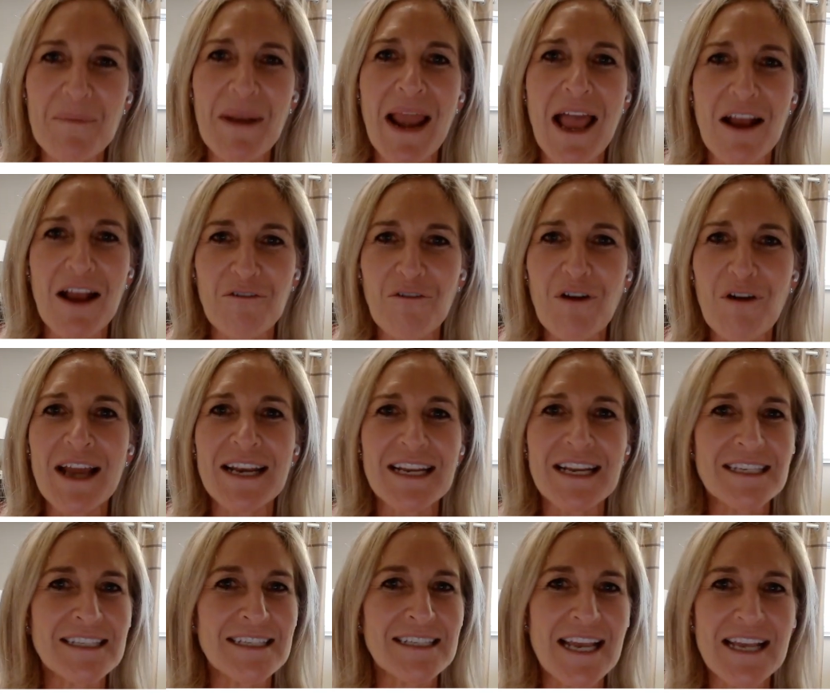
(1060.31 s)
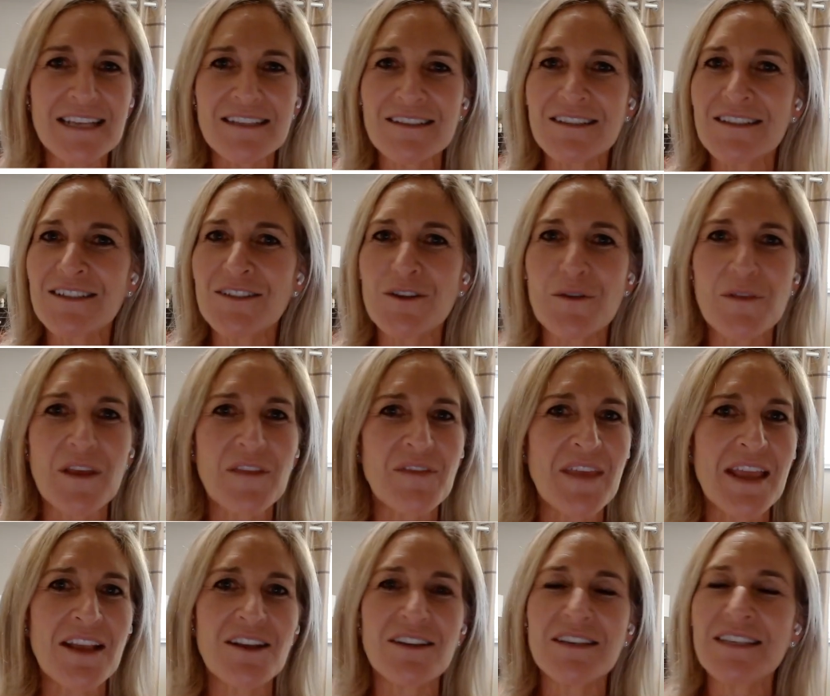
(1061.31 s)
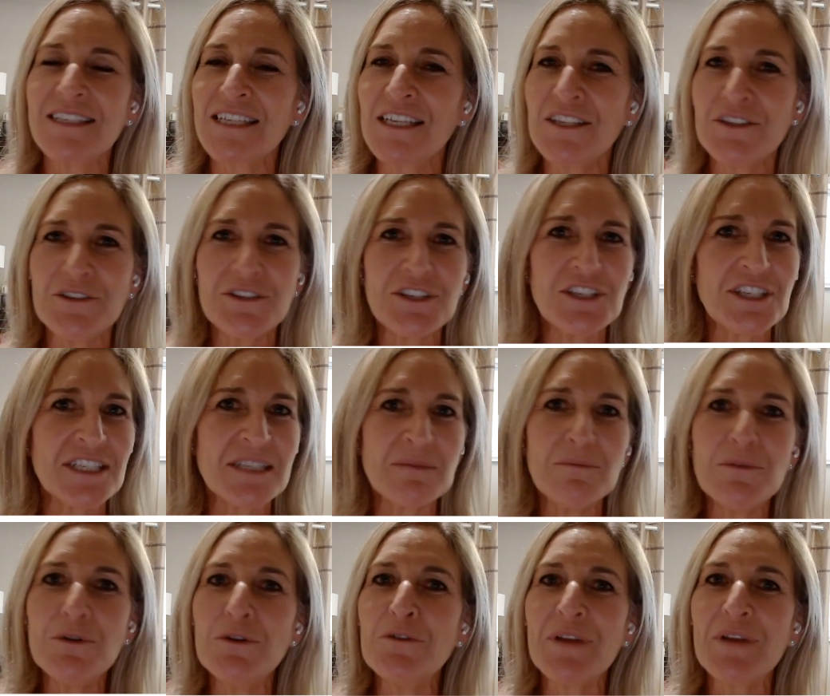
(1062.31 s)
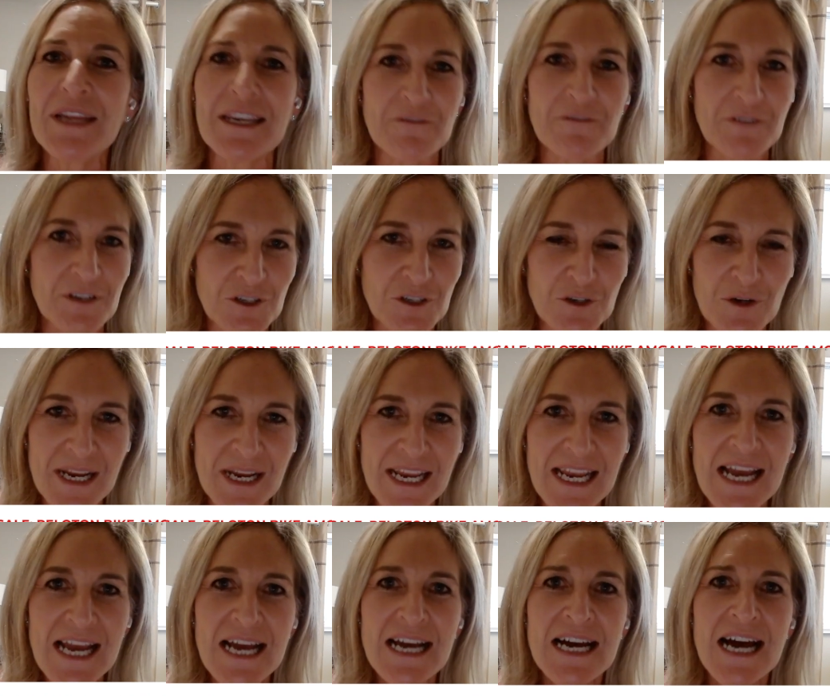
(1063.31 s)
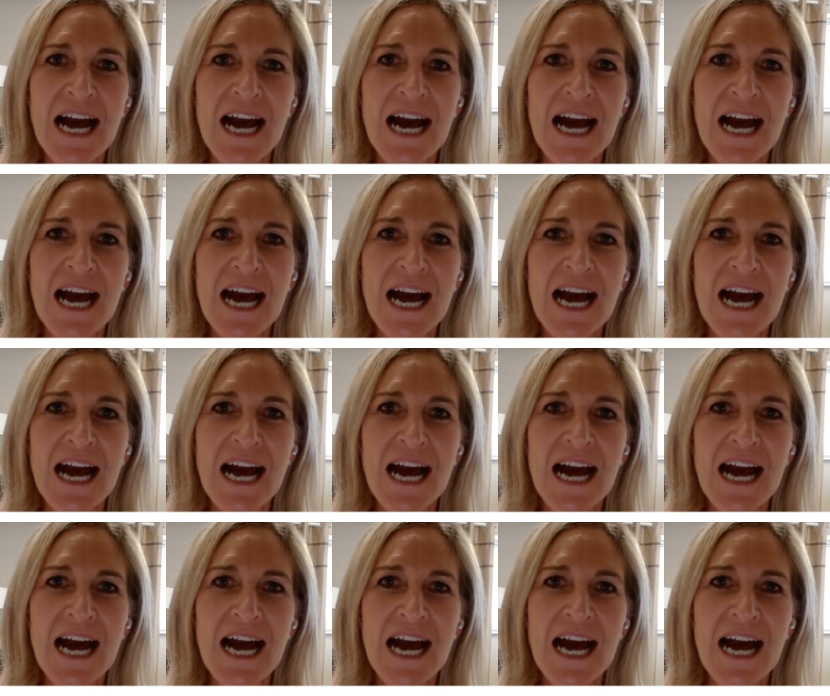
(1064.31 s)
Black Friday sales so that they continue to just move inventory.